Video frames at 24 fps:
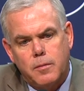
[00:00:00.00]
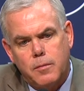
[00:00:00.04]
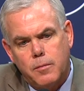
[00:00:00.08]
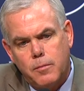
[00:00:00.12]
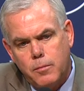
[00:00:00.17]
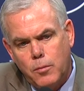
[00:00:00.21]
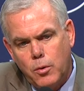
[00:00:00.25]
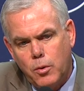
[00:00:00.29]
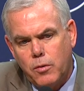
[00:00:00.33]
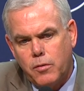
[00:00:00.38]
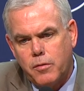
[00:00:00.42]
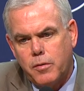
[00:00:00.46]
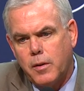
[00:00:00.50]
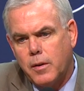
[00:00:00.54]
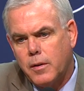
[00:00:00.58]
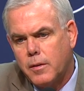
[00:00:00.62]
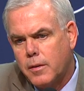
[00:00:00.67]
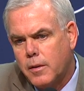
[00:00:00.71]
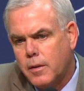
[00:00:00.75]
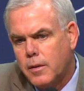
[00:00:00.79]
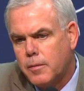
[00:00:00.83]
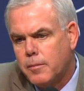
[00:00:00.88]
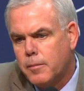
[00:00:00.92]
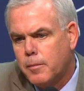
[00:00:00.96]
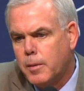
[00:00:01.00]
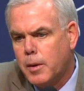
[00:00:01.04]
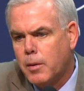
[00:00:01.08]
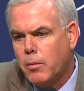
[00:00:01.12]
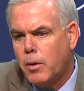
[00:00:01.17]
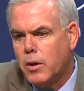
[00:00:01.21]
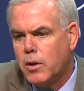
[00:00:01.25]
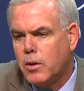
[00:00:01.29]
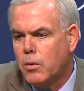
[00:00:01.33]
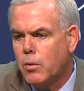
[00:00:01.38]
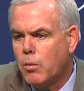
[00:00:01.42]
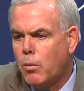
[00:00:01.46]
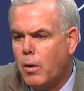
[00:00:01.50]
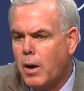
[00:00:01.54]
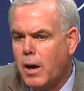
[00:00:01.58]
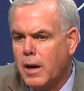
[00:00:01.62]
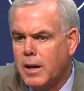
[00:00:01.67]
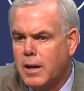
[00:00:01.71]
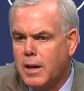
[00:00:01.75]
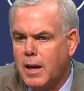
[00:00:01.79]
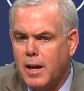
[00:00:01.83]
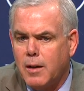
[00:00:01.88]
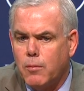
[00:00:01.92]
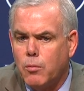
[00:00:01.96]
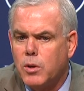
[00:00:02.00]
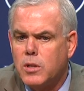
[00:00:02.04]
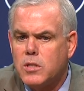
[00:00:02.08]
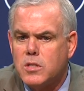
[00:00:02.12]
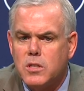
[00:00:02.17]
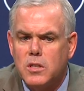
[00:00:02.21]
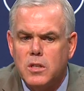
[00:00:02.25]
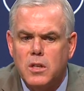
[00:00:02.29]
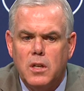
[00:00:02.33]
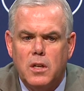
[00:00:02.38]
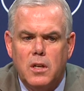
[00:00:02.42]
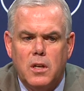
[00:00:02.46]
move to the BYU Hawaii game, which